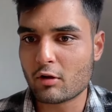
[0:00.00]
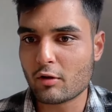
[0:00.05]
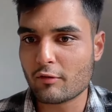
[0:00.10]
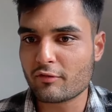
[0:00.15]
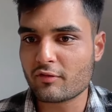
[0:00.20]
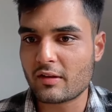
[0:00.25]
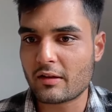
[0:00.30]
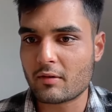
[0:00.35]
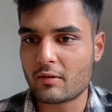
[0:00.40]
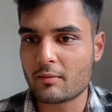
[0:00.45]
of
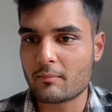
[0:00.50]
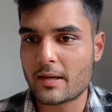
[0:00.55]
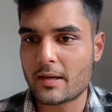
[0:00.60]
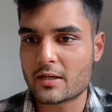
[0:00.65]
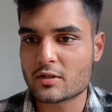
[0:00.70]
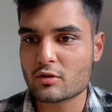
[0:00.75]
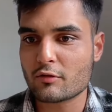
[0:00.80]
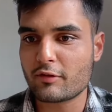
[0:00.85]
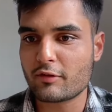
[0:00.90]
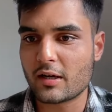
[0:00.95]
7
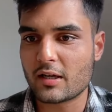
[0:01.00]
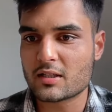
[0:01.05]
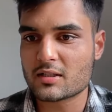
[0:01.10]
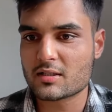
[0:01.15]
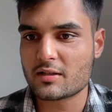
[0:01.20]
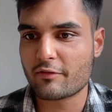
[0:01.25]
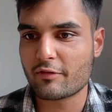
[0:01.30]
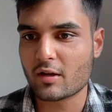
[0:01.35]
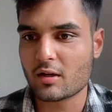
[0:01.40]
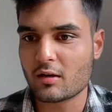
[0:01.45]
bands of IELTS
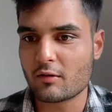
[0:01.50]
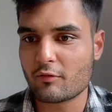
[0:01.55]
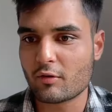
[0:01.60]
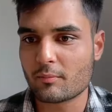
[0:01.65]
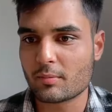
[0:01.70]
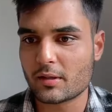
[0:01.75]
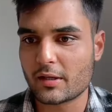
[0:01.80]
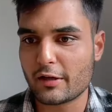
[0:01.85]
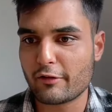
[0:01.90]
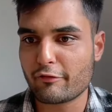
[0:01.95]
difficult
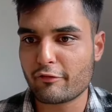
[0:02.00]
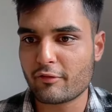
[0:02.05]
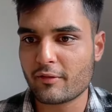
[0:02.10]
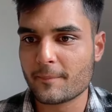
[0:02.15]
from TEF?